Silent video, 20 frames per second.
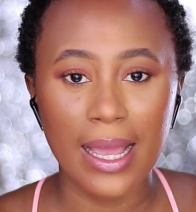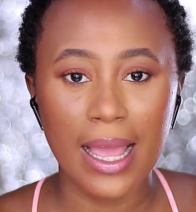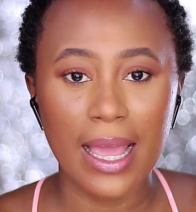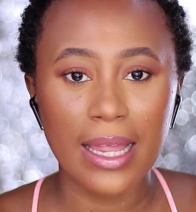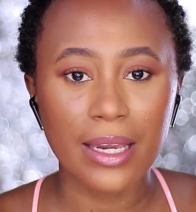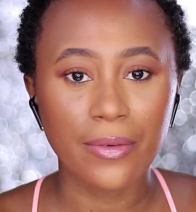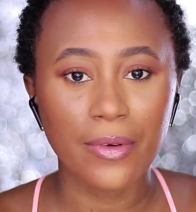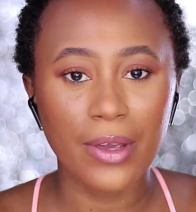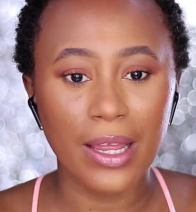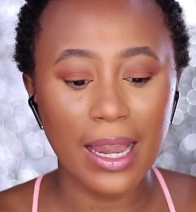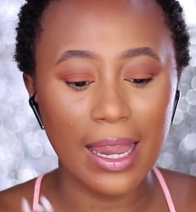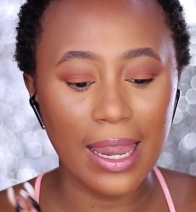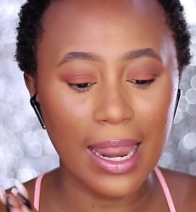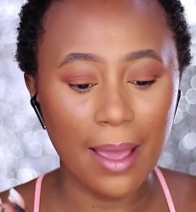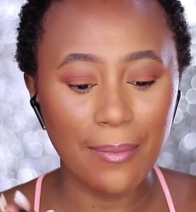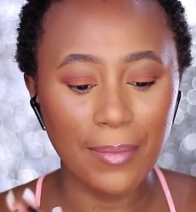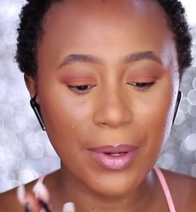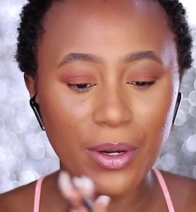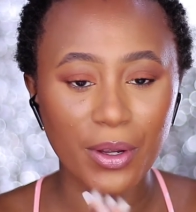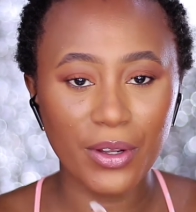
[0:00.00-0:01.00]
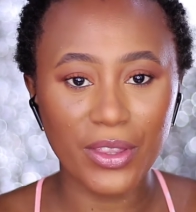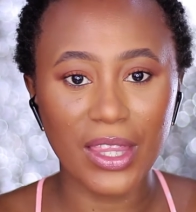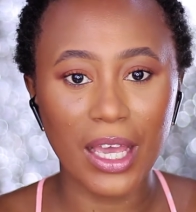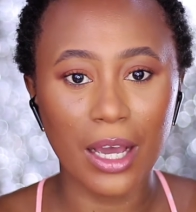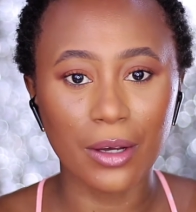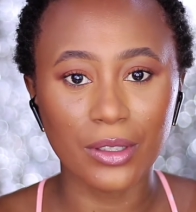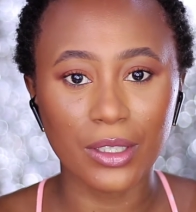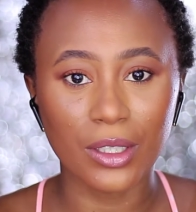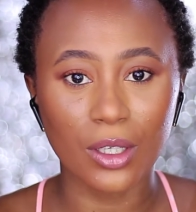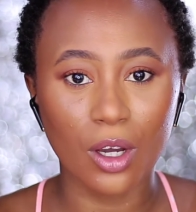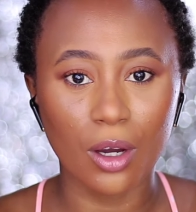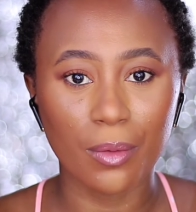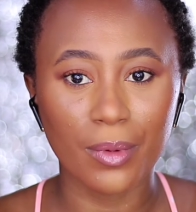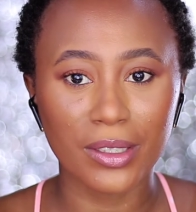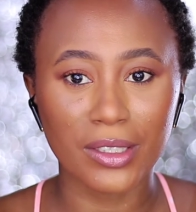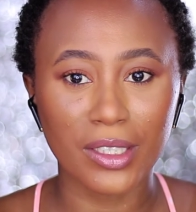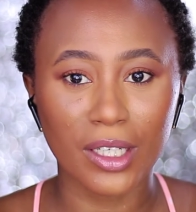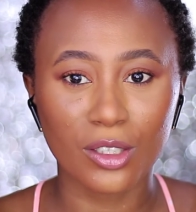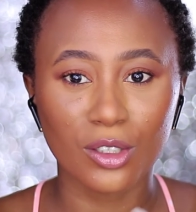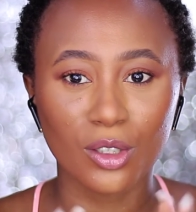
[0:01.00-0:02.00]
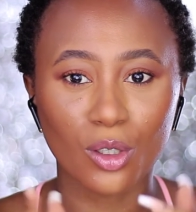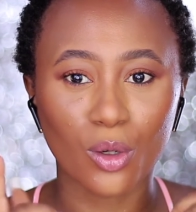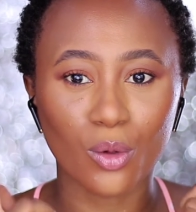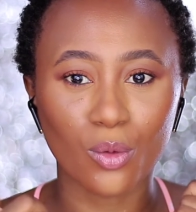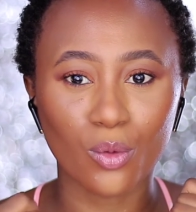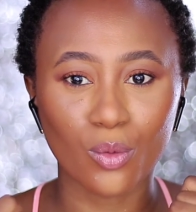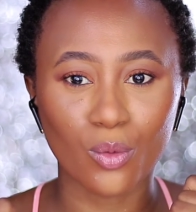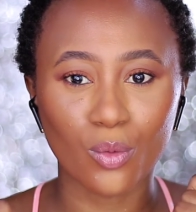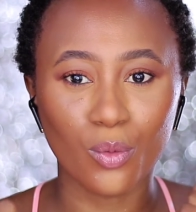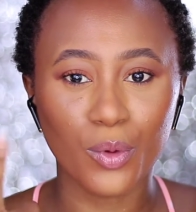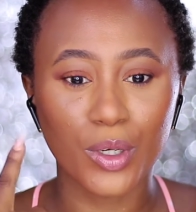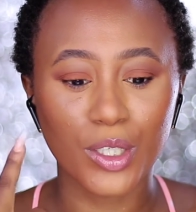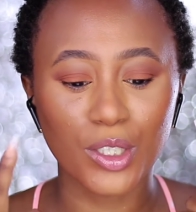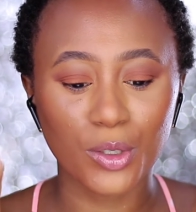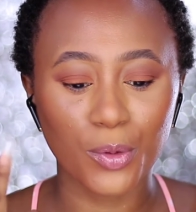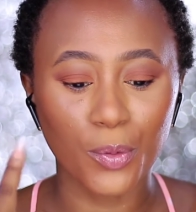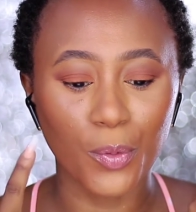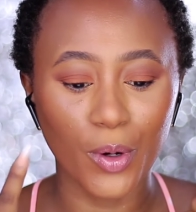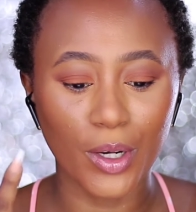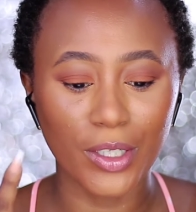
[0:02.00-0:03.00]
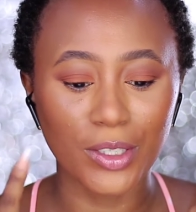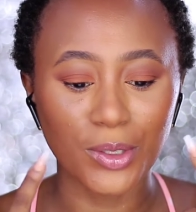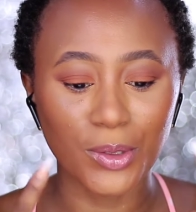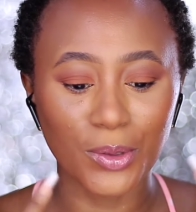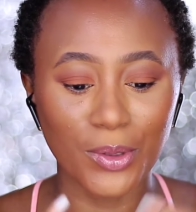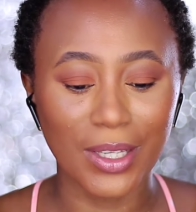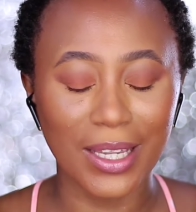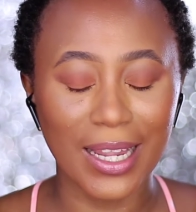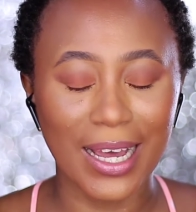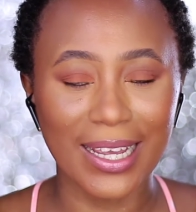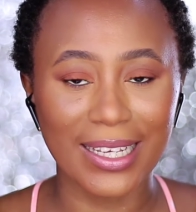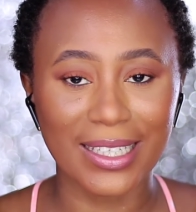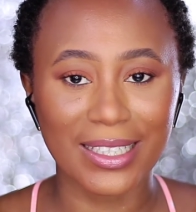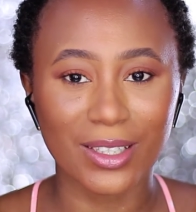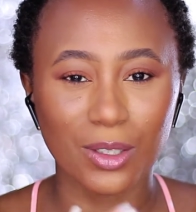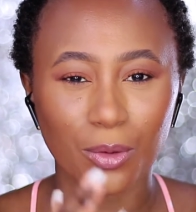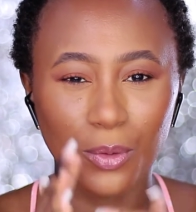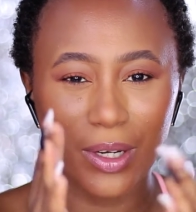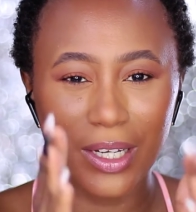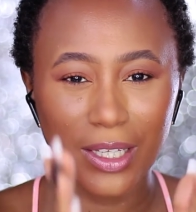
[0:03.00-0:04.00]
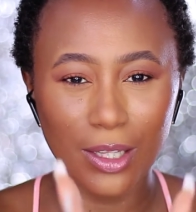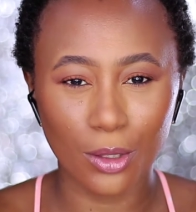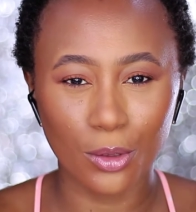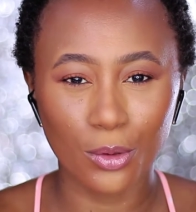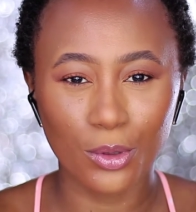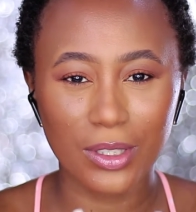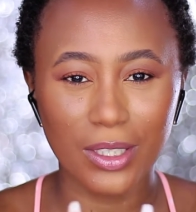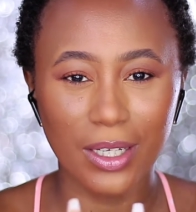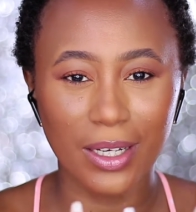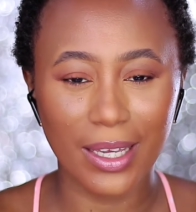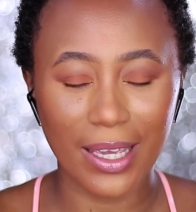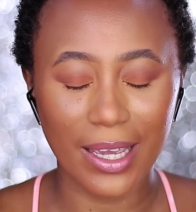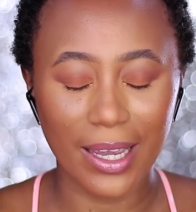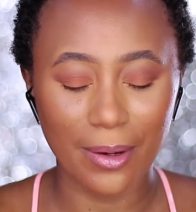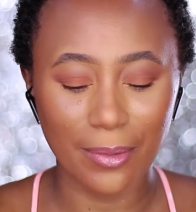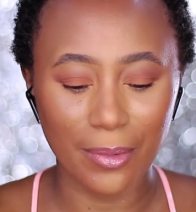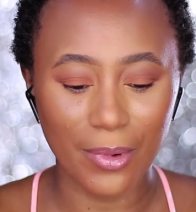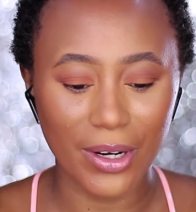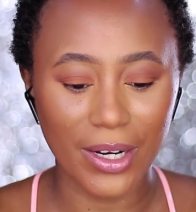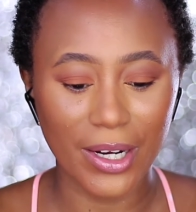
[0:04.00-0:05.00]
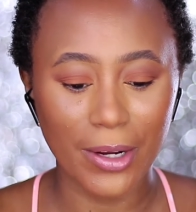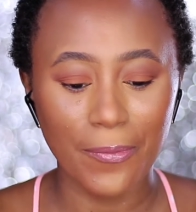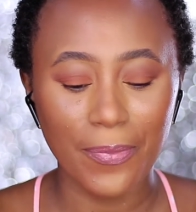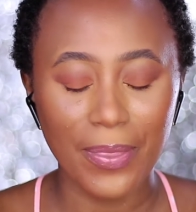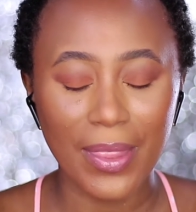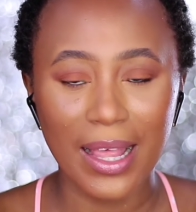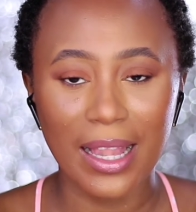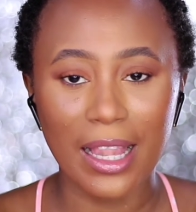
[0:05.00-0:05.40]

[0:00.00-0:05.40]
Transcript: Anyway, let me know down in the comment section which one you like the way it looks on camera.